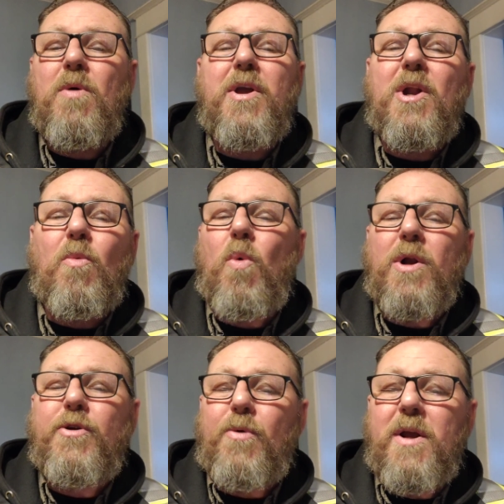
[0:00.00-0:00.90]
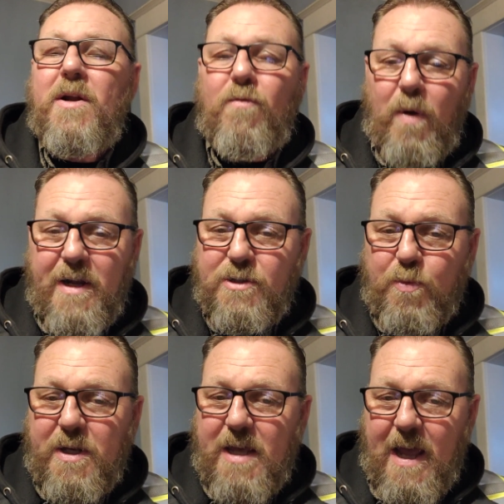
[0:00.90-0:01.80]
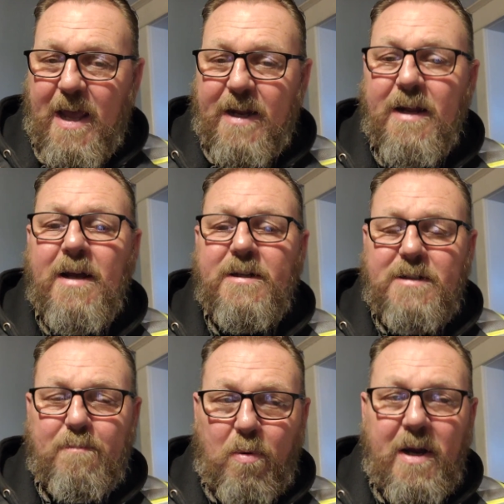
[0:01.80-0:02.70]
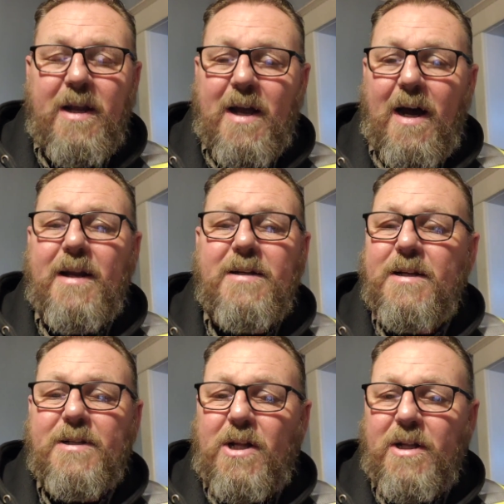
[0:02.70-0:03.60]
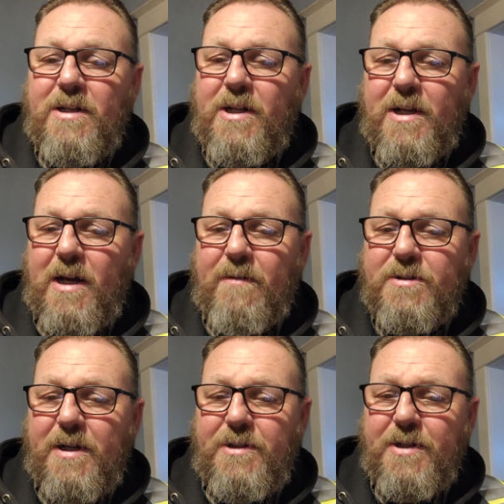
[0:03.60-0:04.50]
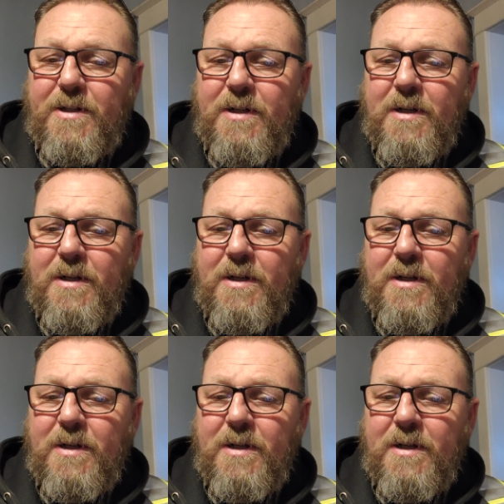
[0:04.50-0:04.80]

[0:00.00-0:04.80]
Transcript: million and one creative ways we can to bring God into the into the conversation.